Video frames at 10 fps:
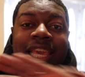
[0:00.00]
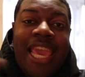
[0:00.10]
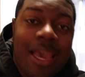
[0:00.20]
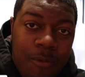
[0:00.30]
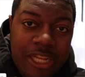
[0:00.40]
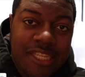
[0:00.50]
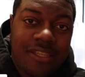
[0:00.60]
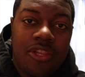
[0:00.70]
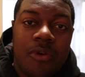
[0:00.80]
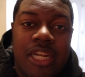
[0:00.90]
Can't wait to
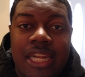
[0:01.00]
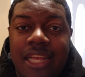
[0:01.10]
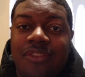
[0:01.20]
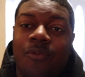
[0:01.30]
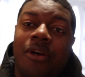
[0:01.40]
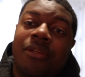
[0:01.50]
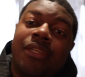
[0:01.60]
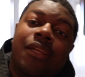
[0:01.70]
see you in the next one.